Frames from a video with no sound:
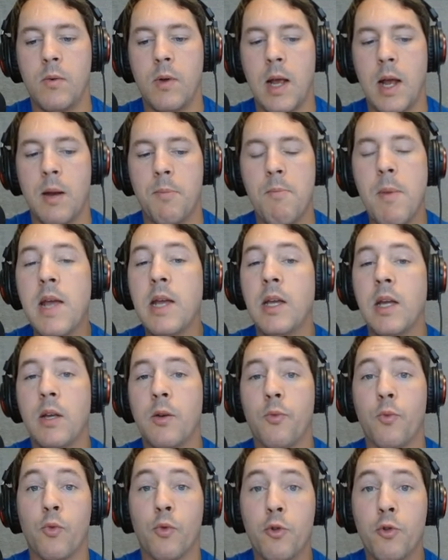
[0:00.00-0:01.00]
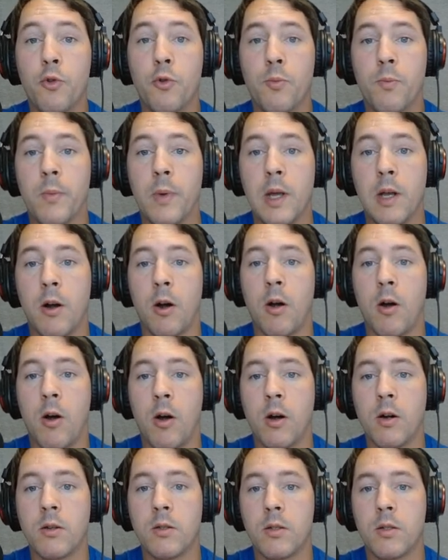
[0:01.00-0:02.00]
making room in our
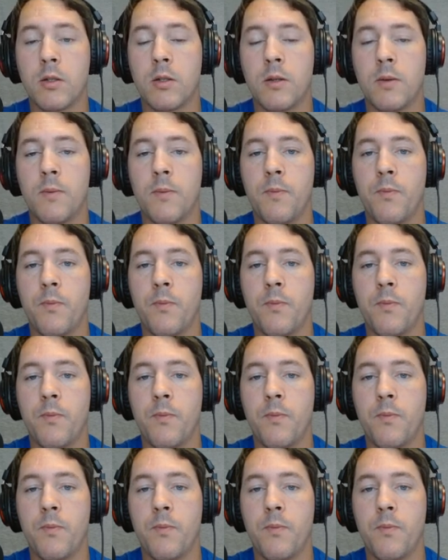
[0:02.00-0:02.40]
heart